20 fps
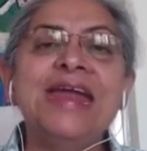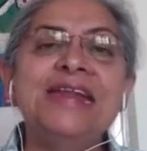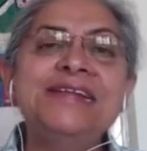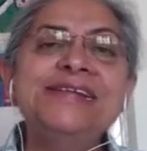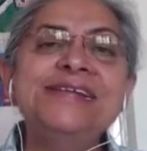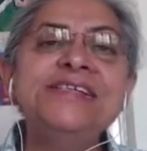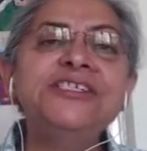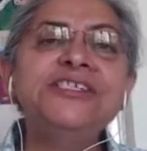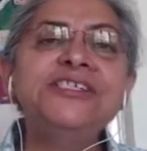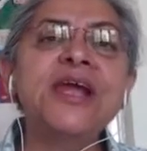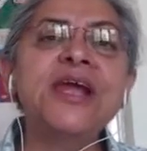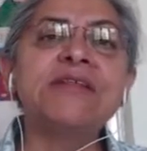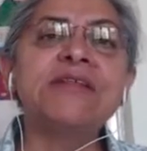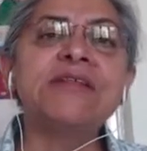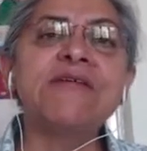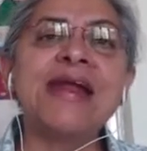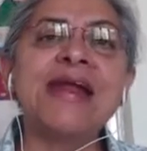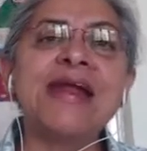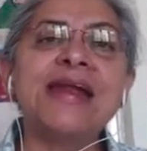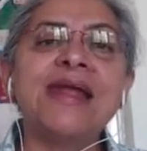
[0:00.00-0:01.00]
In teaching at
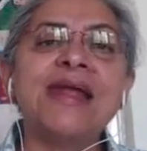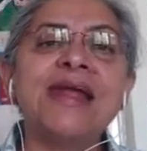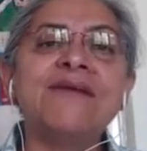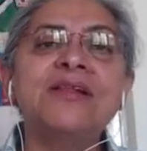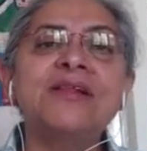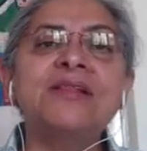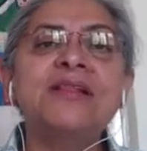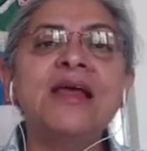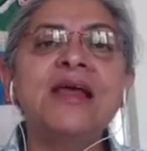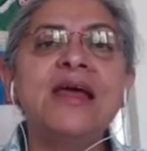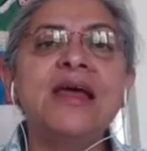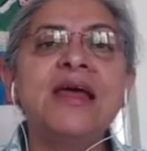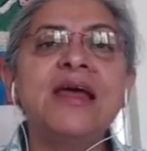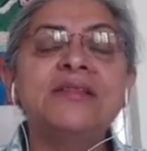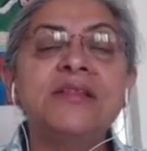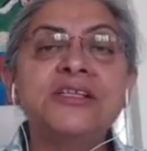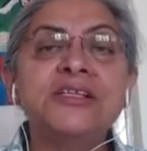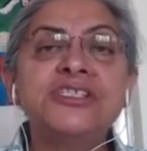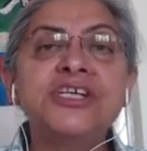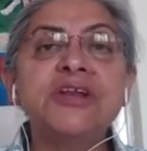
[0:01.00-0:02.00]
the right level,
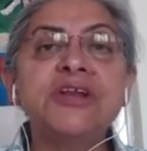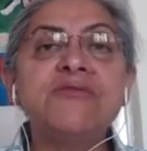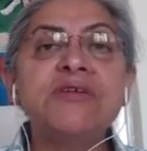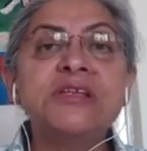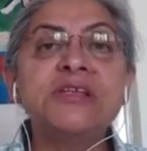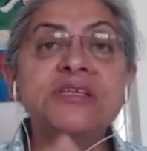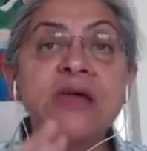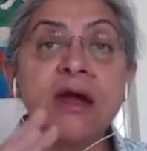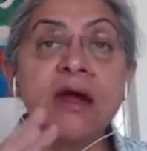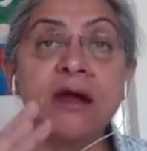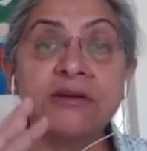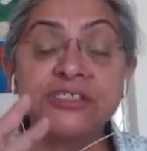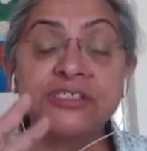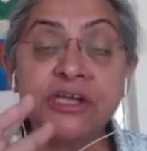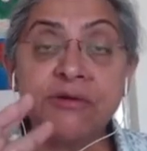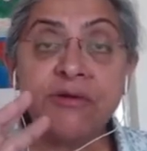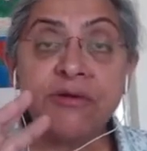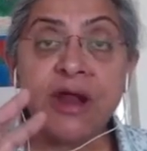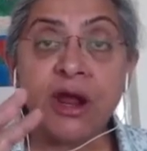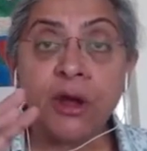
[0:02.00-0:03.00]
the children
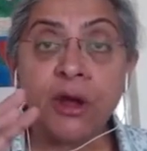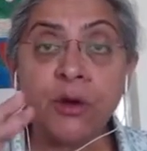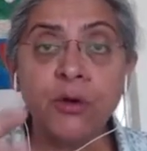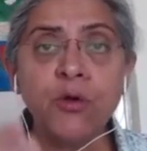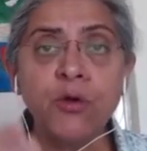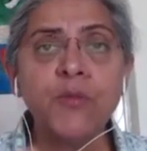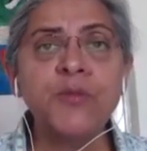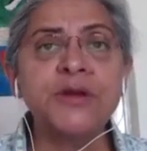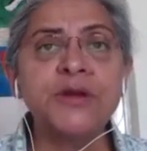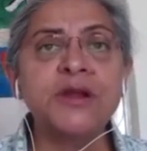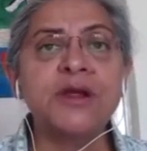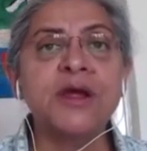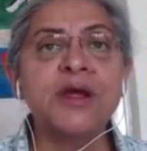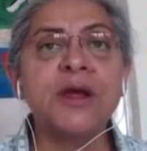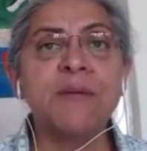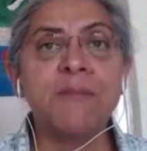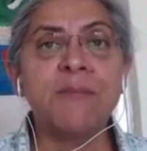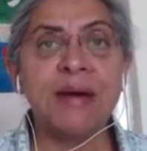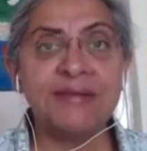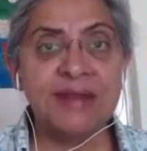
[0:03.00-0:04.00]
are grouped
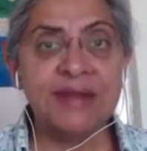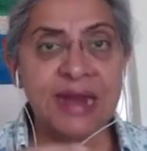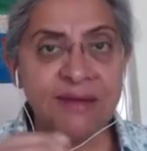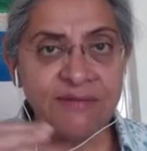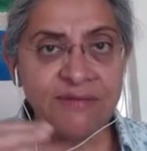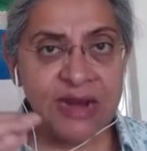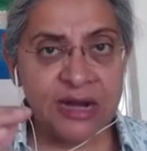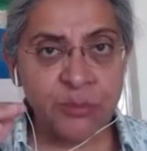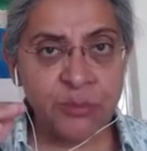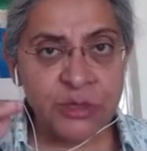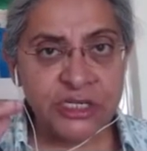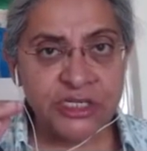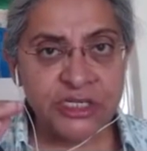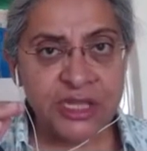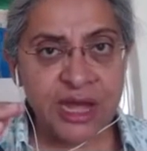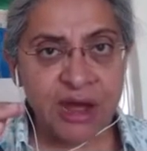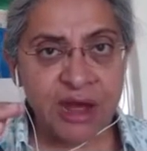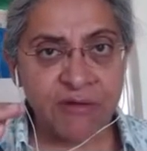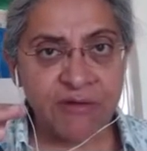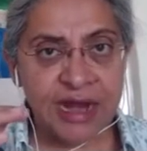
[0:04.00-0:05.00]
by the level at which
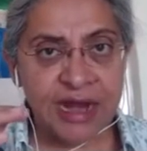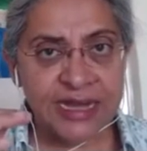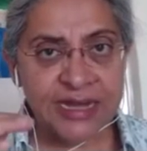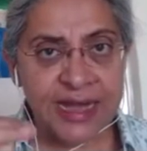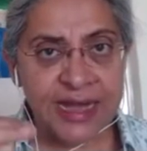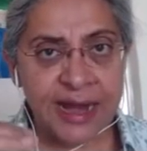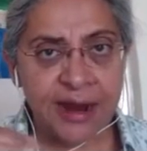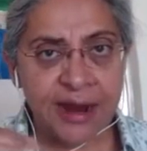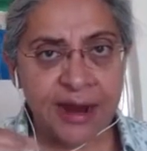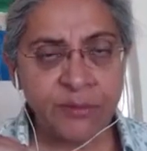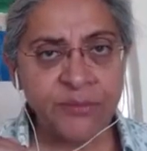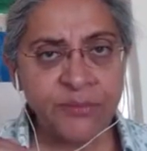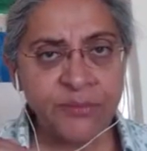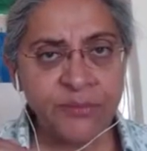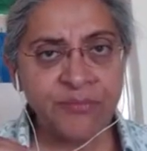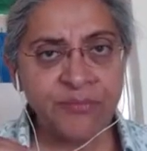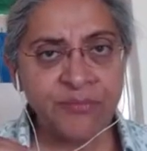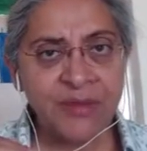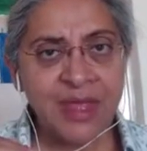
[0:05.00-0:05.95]
they are right now.